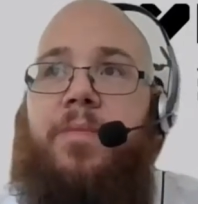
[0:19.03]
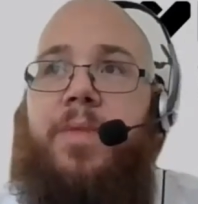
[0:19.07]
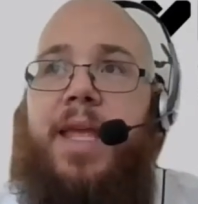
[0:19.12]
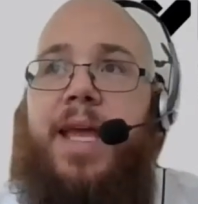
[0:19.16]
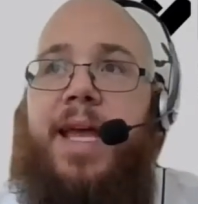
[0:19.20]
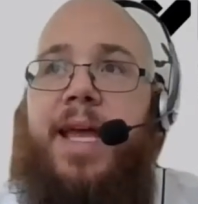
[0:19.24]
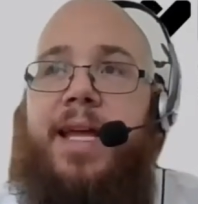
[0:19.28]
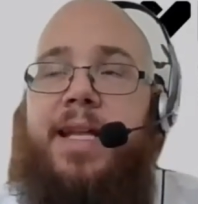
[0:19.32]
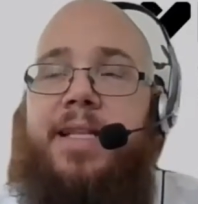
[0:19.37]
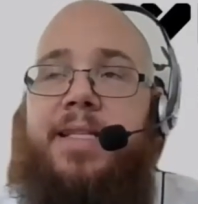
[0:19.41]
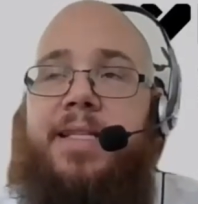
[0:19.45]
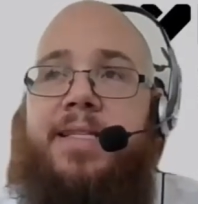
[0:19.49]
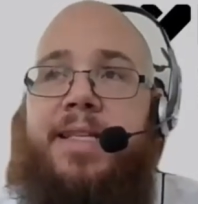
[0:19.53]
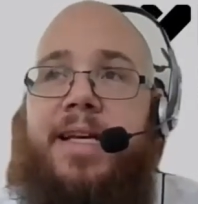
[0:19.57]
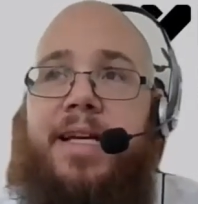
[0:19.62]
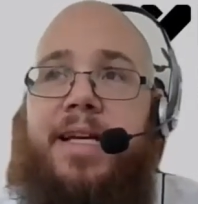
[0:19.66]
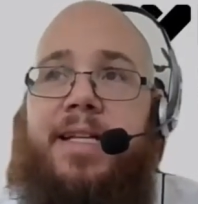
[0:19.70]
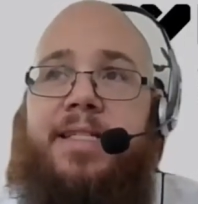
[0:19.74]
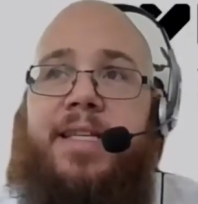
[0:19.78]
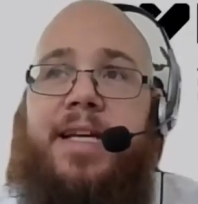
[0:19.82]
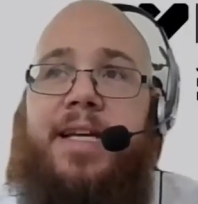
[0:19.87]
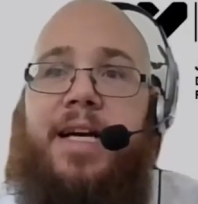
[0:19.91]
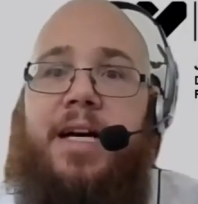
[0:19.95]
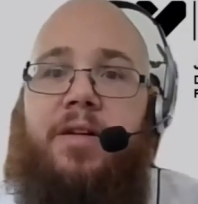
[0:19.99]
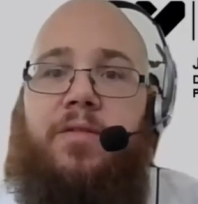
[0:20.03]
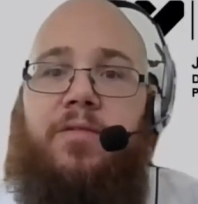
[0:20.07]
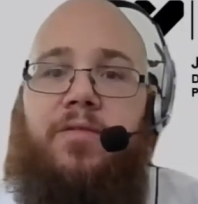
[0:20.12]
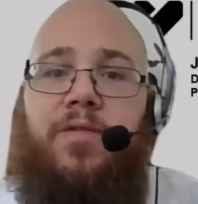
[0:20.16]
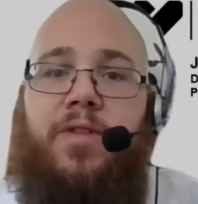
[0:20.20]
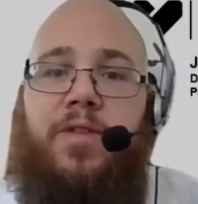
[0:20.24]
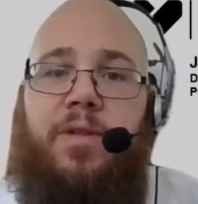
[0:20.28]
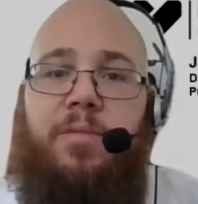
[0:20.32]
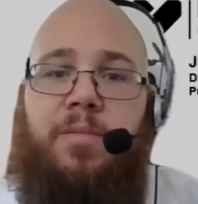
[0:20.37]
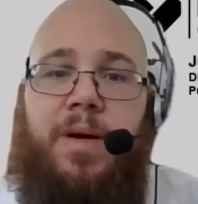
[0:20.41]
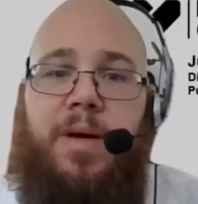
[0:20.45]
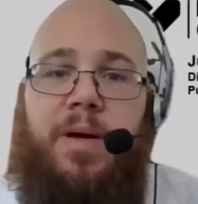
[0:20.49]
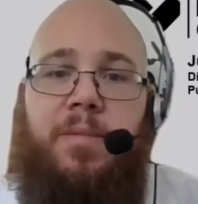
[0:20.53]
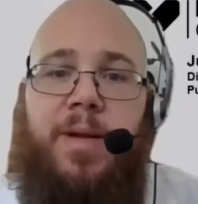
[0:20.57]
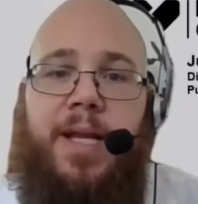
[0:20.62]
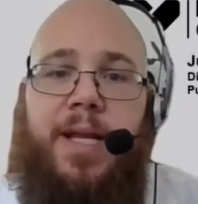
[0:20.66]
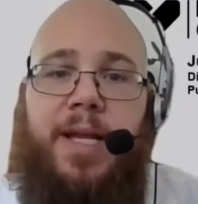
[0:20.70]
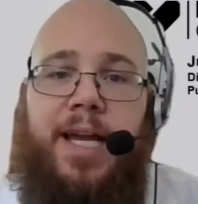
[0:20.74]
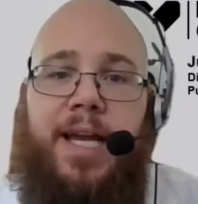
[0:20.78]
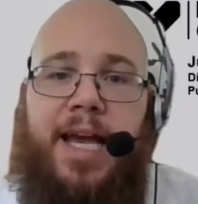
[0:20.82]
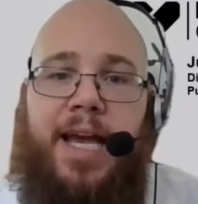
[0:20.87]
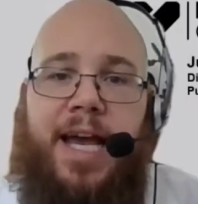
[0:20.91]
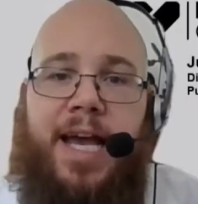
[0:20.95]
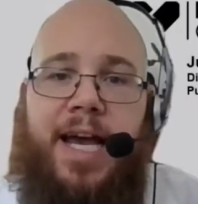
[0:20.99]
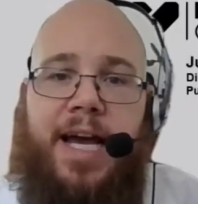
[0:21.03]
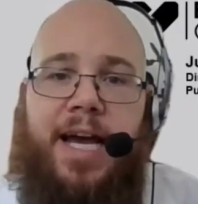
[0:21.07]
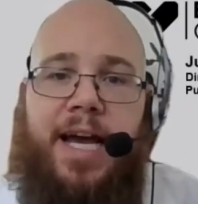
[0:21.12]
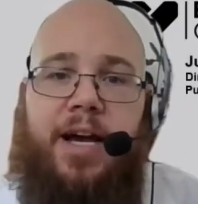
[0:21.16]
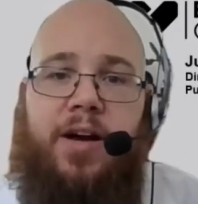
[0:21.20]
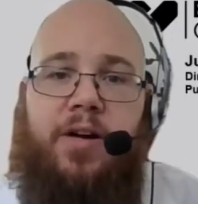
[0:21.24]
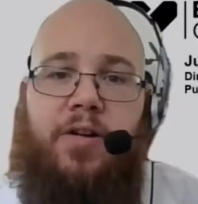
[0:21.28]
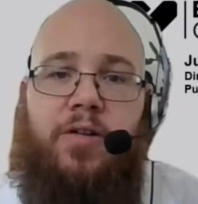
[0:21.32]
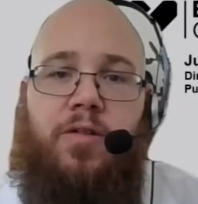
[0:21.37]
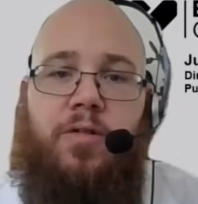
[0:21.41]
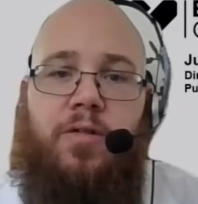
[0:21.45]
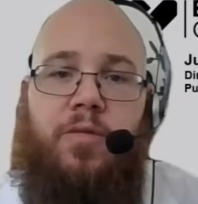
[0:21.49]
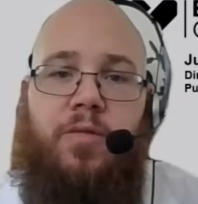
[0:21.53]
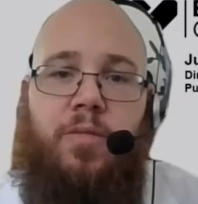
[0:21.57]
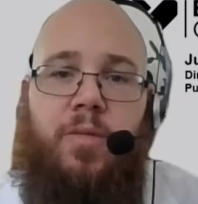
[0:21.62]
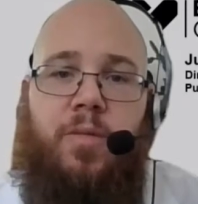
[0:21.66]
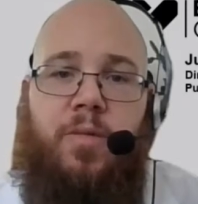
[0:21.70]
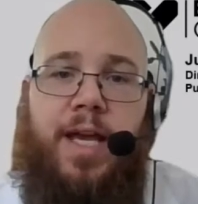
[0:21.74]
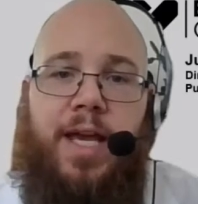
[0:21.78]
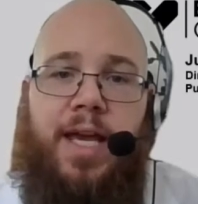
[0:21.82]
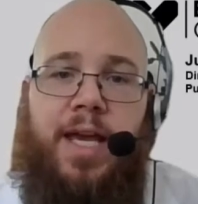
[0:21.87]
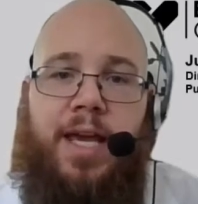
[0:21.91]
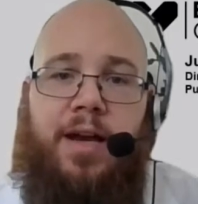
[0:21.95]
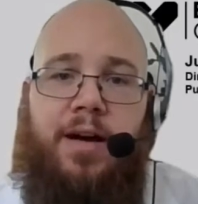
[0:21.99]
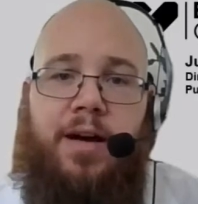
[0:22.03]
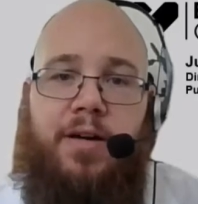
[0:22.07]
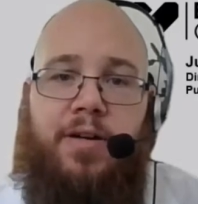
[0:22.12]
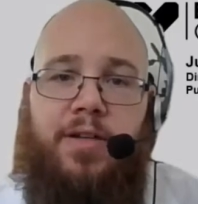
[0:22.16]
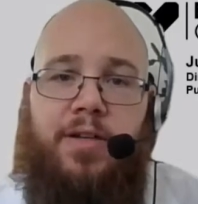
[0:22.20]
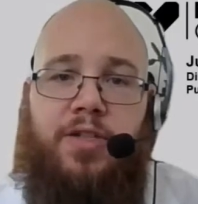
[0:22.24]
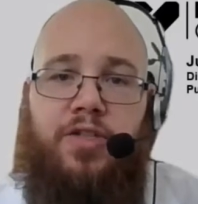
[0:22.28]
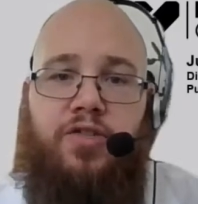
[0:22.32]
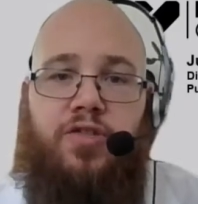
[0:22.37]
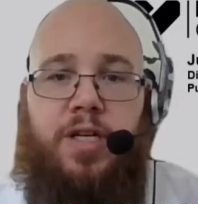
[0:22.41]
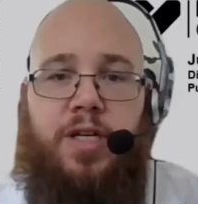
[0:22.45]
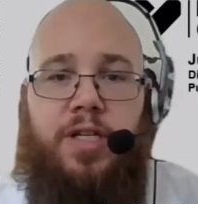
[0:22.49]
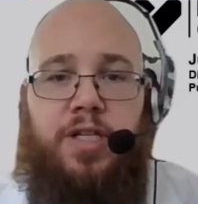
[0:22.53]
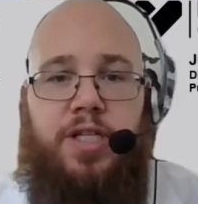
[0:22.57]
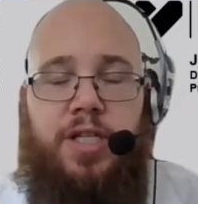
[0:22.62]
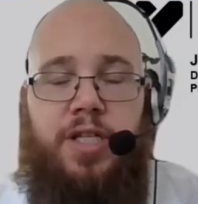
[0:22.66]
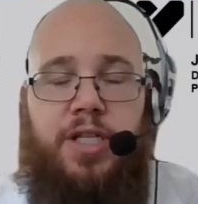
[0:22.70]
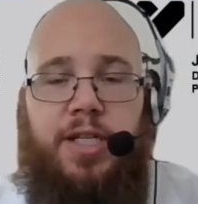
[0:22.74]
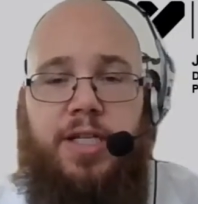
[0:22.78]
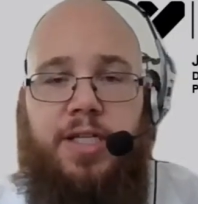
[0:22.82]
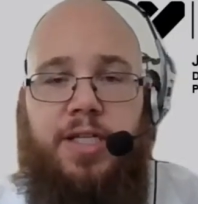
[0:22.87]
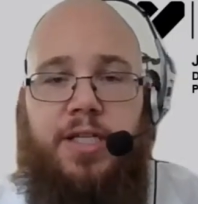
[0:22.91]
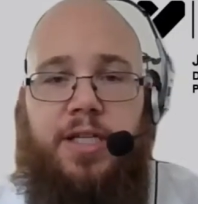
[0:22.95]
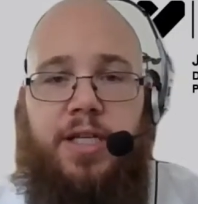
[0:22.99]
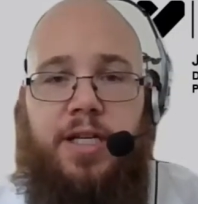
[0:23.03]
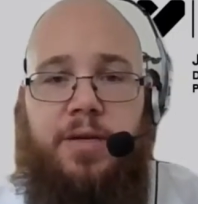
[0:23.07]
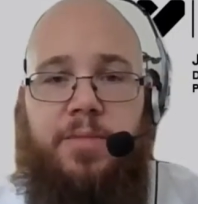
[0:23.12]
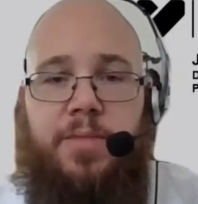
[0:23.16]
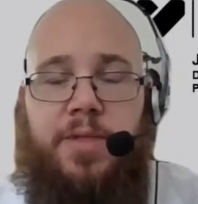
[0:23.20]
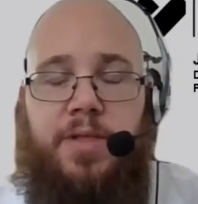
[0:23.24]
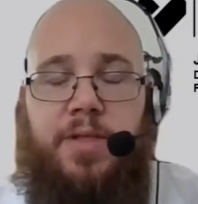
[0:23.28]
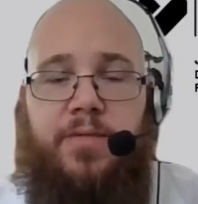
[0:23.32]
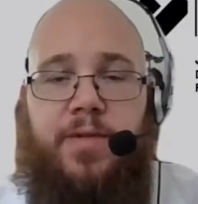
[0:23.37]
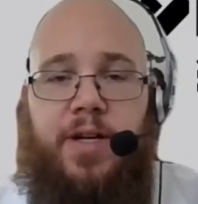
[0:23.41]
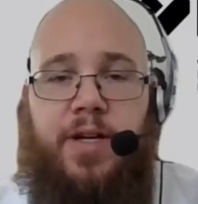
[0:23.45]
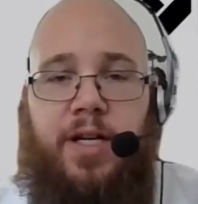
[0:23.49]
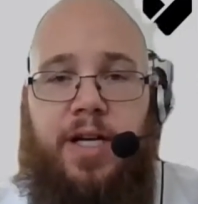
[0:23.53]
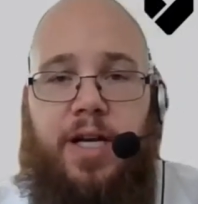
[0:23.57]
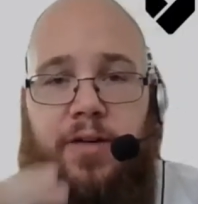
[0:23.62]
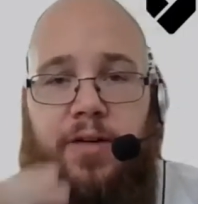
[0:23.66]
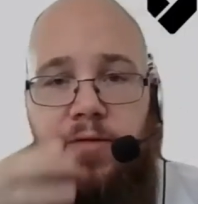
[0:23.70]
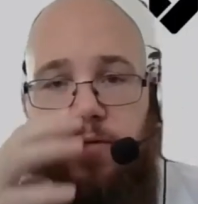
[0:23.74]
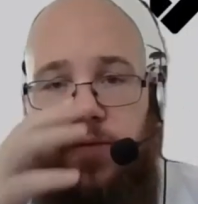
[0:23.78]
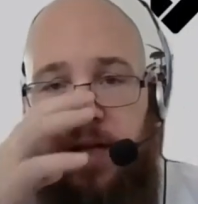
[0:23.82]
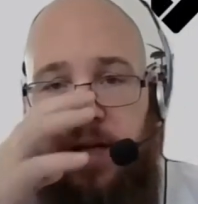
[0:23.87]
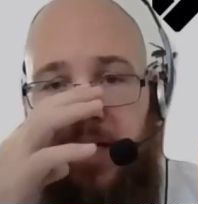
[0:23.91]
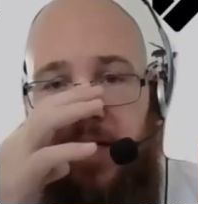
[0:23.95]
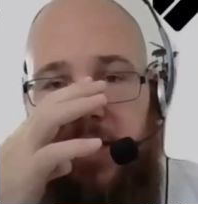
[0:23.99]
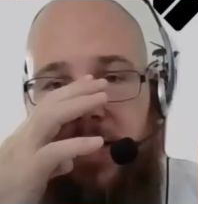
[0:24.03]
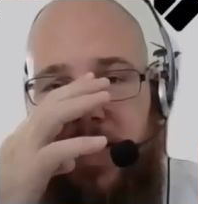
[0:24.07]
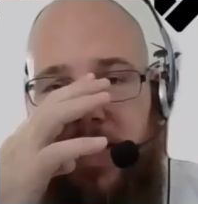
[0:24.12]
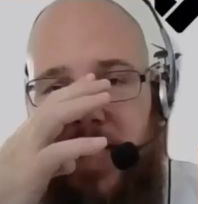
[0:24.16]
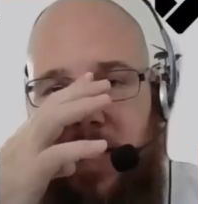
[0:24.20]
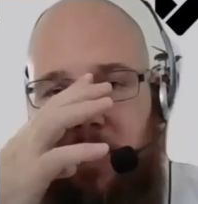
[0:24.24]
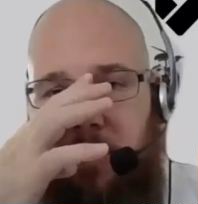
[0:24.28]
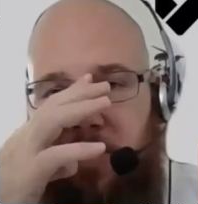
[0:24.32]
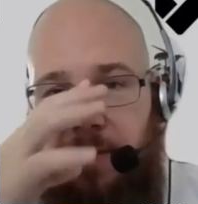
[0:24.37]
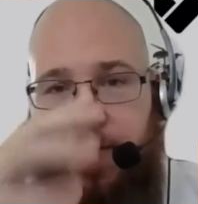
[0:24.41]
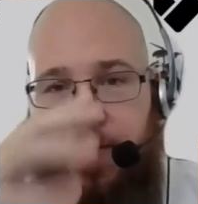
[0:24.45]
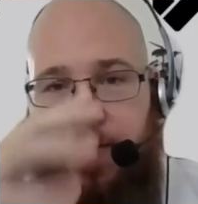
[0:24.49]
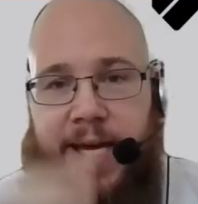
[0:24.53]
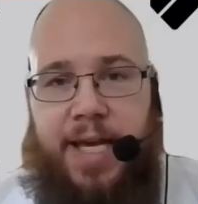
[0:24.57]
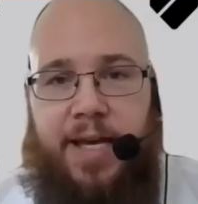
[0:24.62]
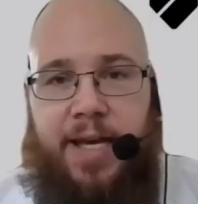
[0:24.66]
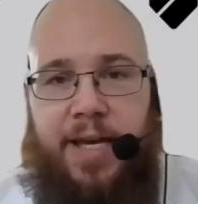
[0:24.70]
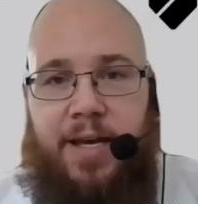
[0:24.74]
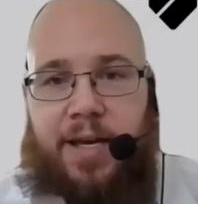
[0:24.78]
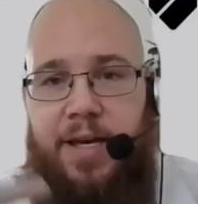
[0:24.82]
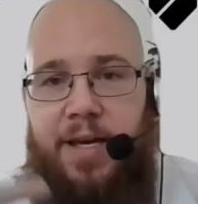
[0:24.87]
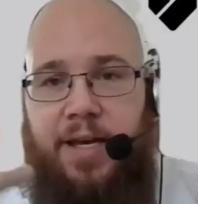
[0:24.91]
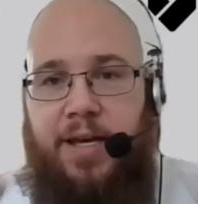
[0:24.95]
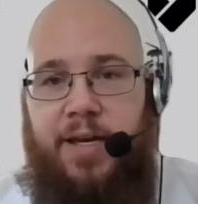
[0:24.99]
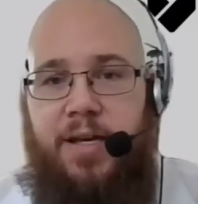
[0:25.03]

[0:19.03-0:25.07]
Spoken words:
It sets out for the public how we are structured in terms of our governance, how we make